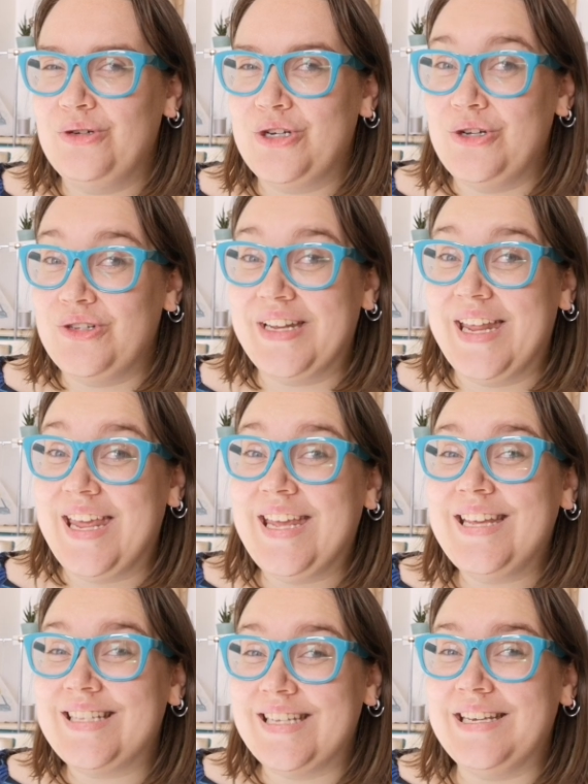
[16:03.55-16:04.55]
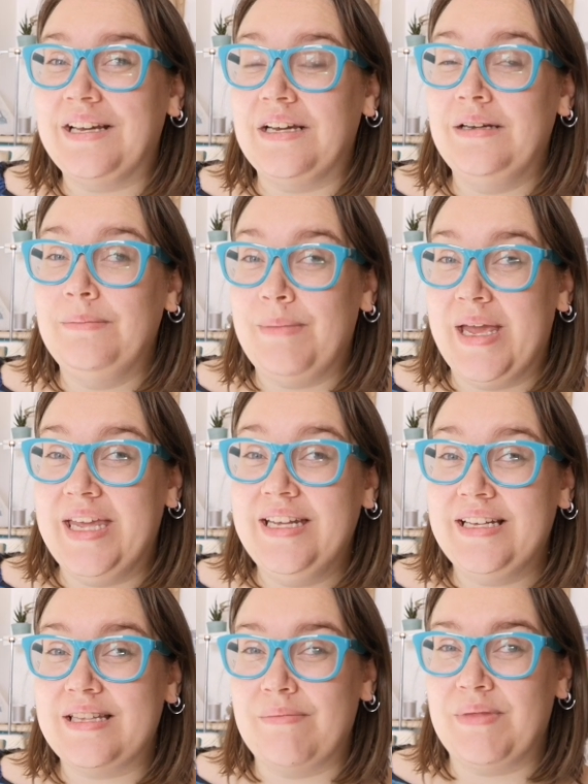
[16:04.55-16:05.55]
will choose an easier
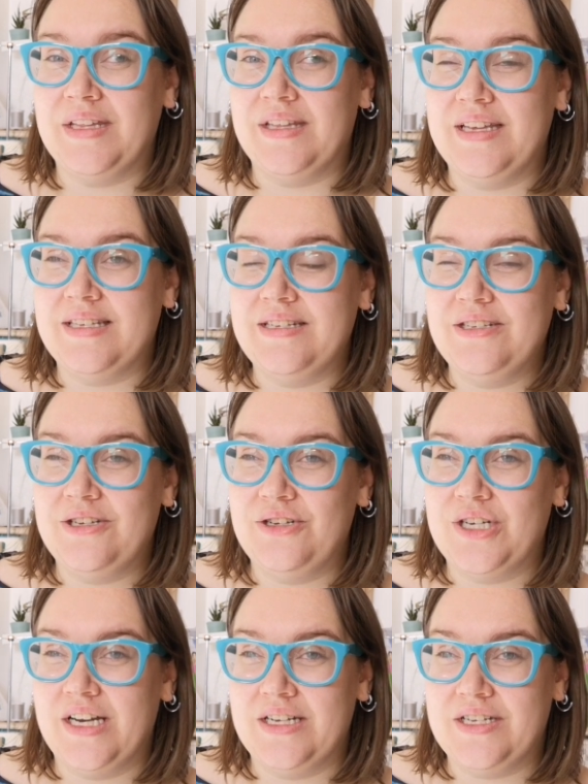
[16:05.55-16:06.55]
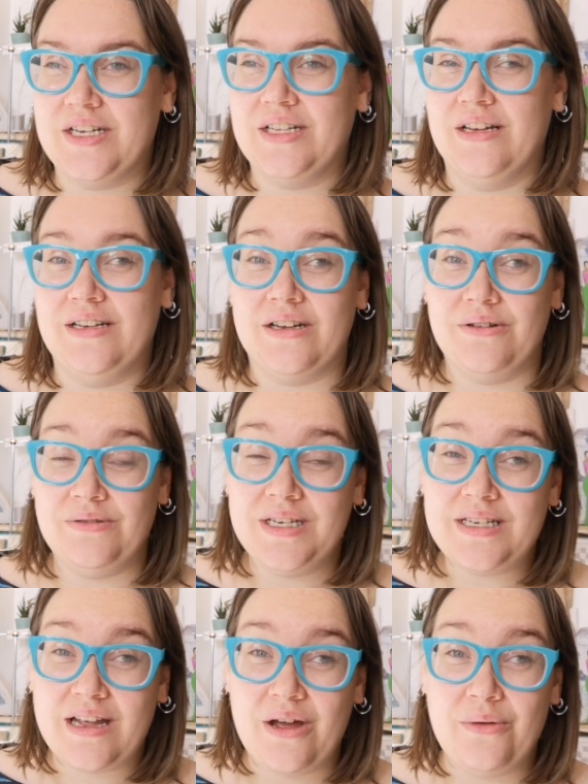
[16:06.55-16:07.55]
make, something that isn't too challenging, that I don't
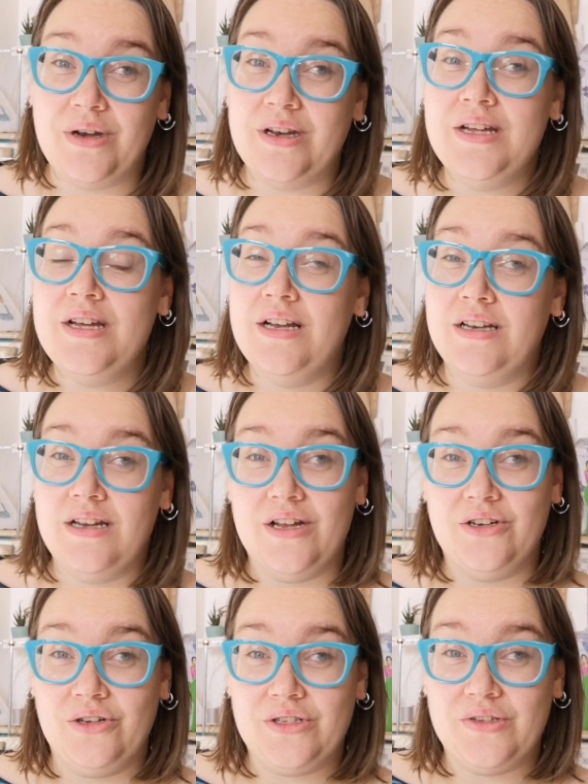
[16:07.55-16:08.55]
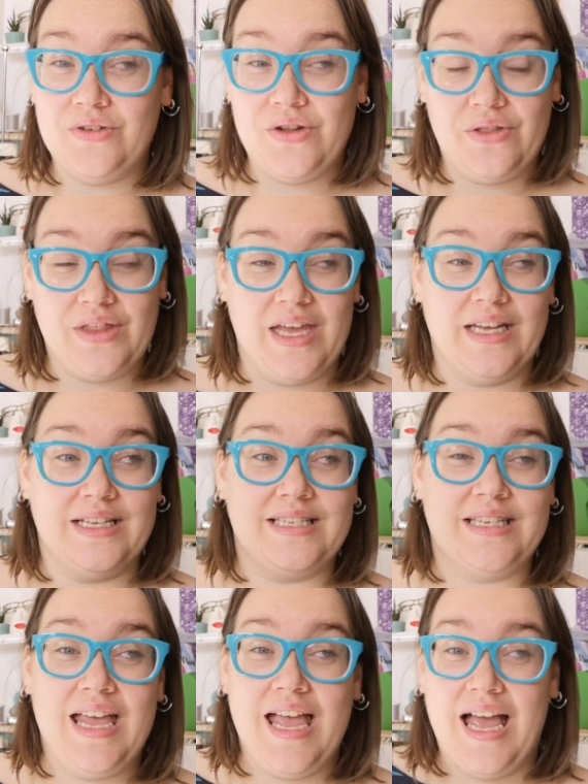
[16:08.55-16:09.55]
need to go and learn lots of new
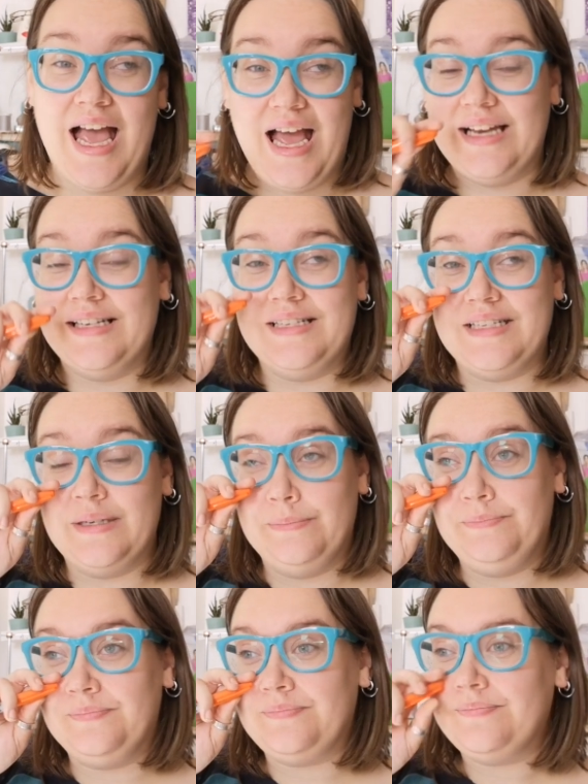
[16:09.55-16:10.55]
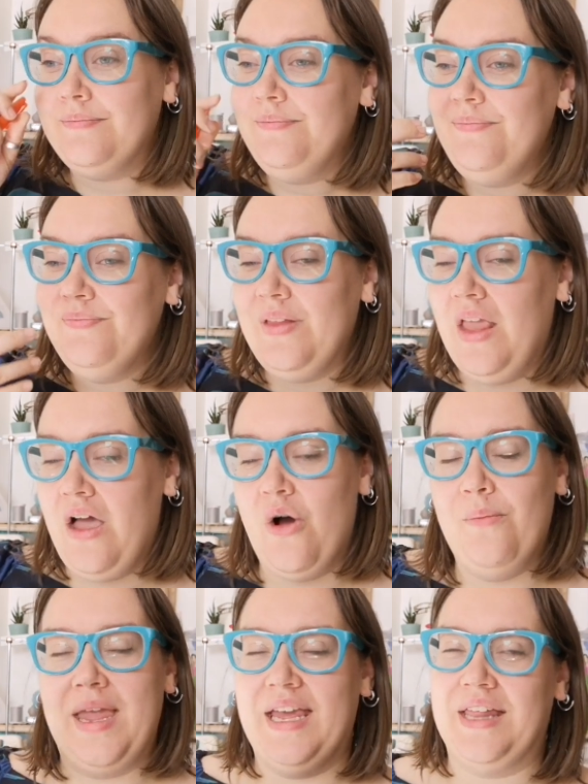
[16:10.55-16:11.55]
things. And
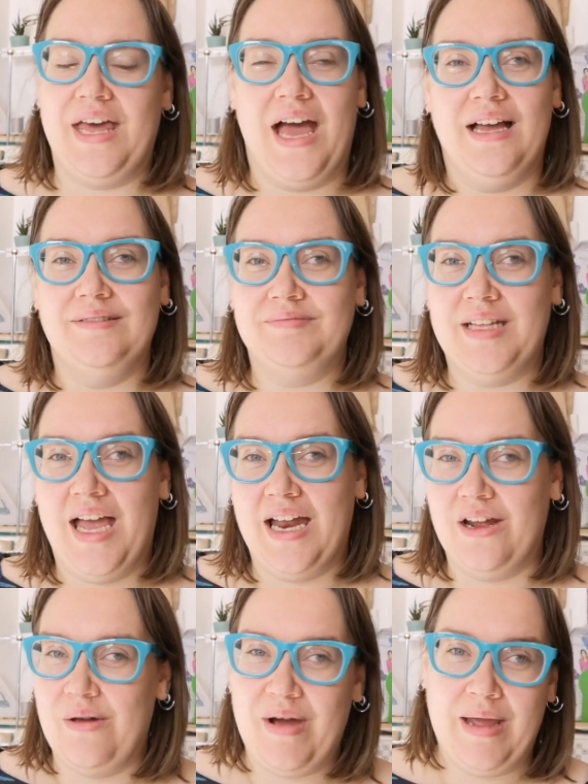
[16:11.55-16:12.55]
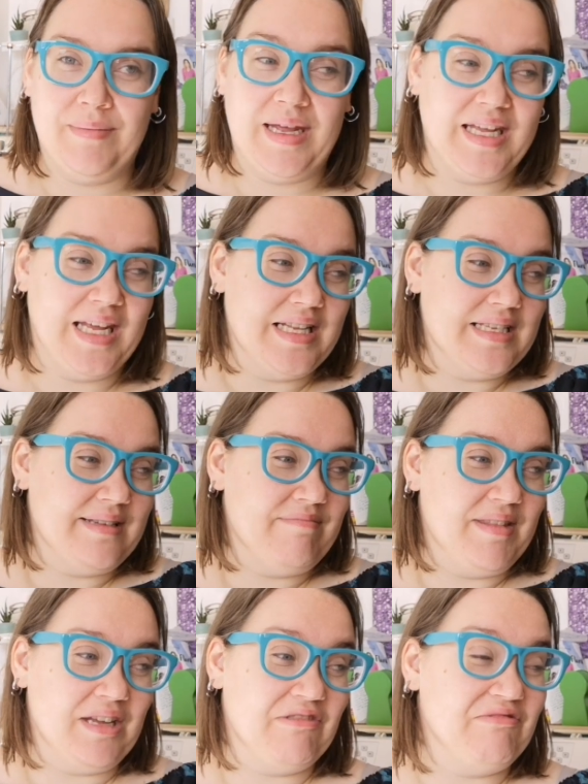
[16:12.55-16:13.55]
I'll make that. And I might make it in
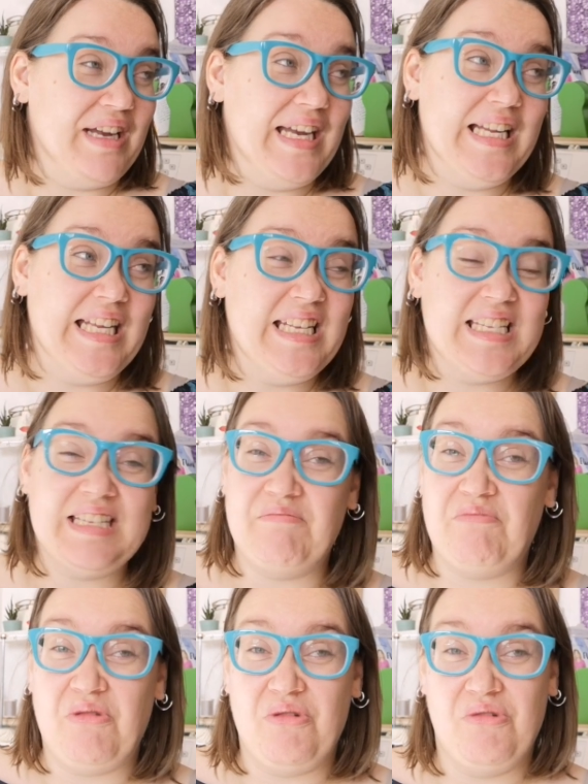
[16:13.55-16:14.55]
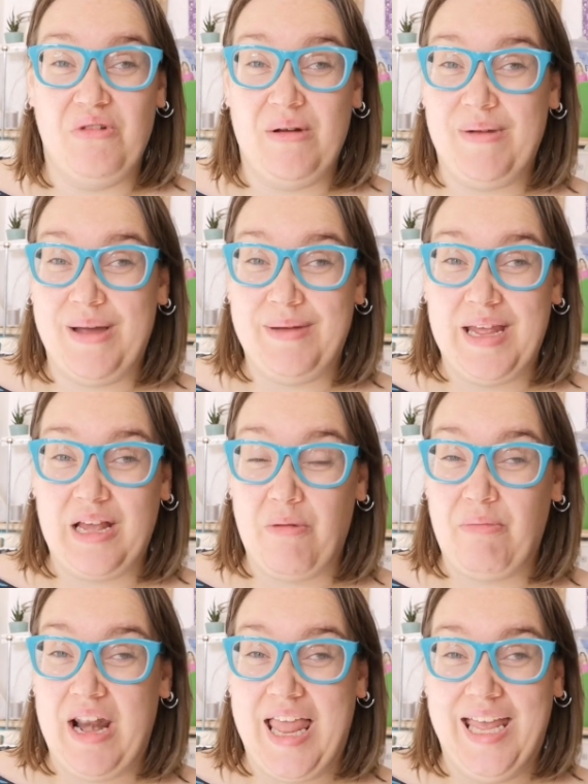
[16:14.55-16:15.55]
something really simple. I might make
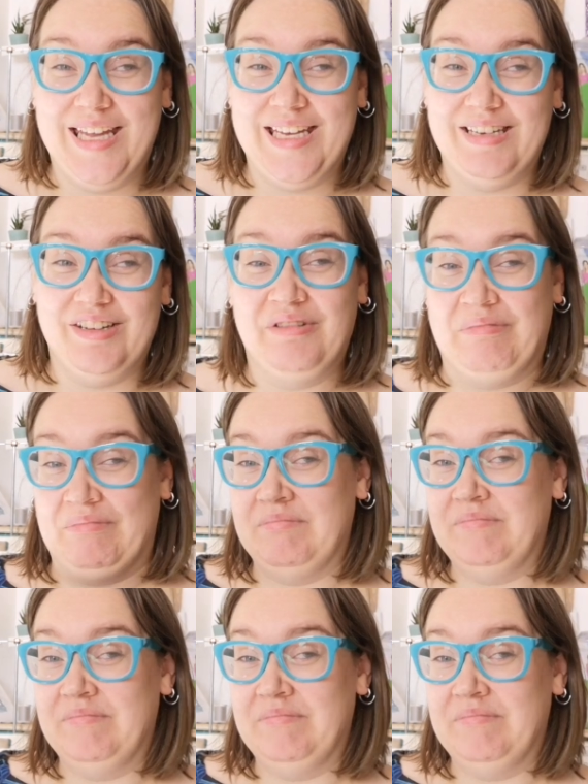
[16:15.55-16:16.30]
a plain